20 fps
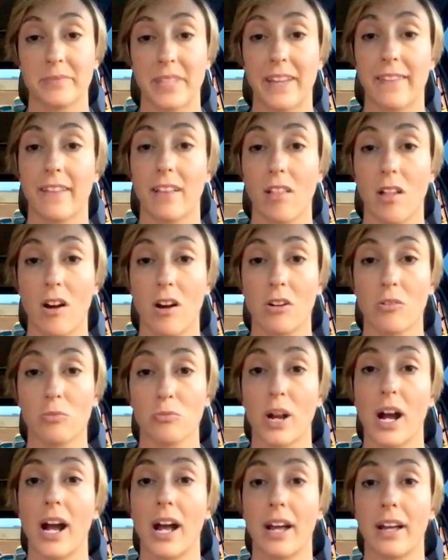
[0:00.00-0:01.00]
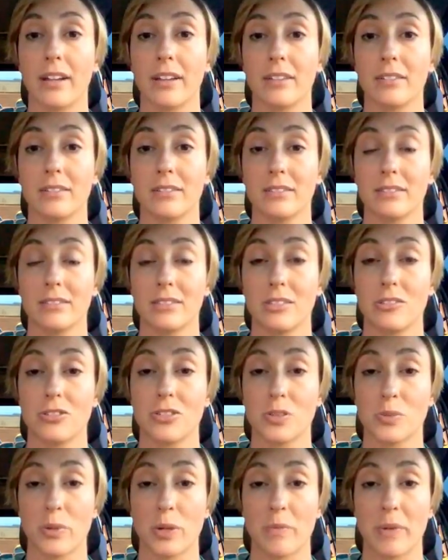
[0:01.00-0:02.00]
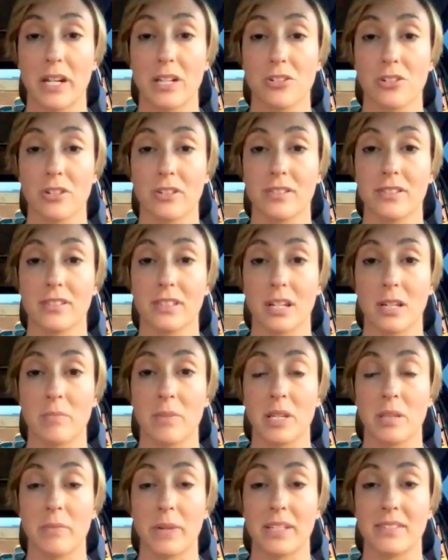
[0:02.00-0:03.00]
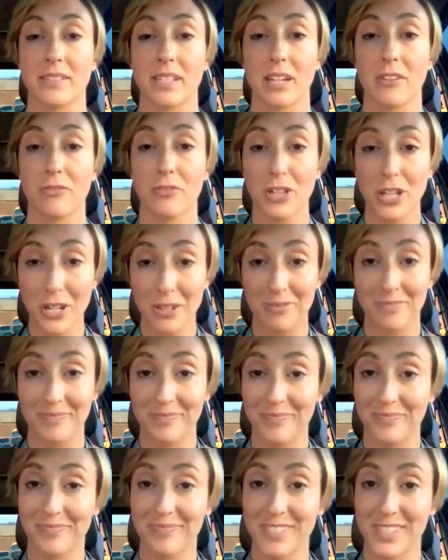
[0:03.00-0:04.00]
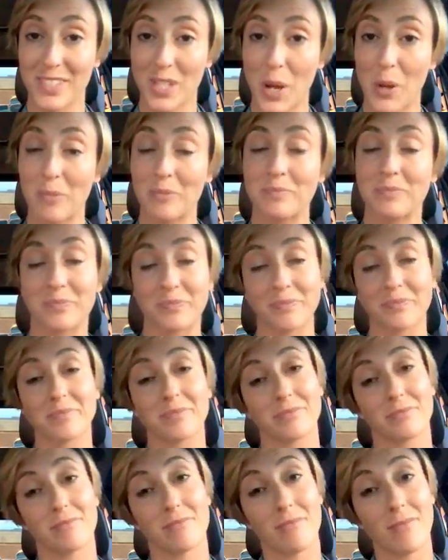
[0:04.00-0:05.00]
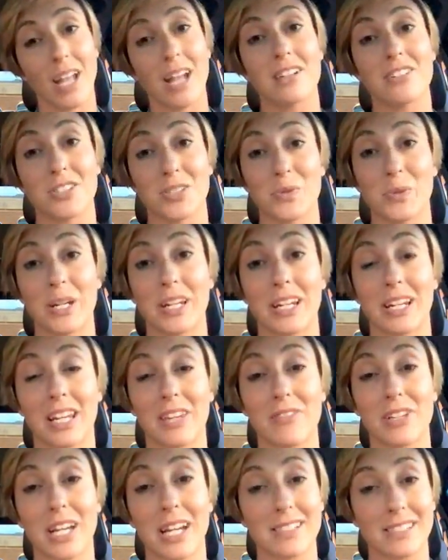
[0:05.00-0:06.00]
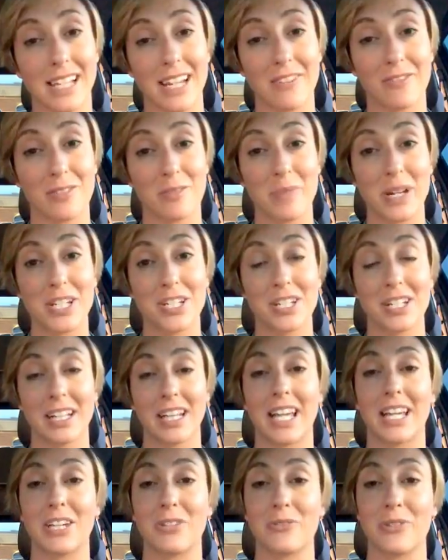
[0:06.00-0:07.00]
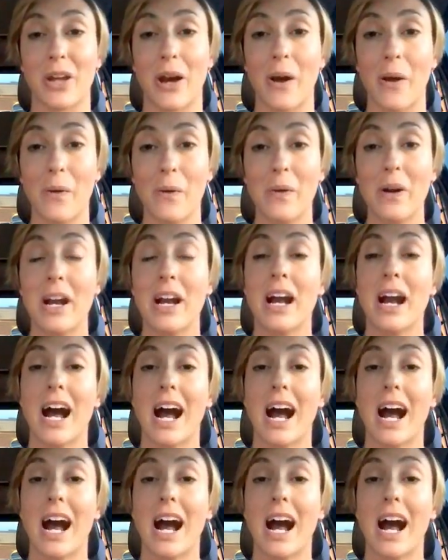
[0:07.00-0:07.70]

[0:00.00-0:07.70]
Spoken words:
In the long run, you just want to make sure it's going to be the best thing for you. So I just wanted to give you guys that information and let you know.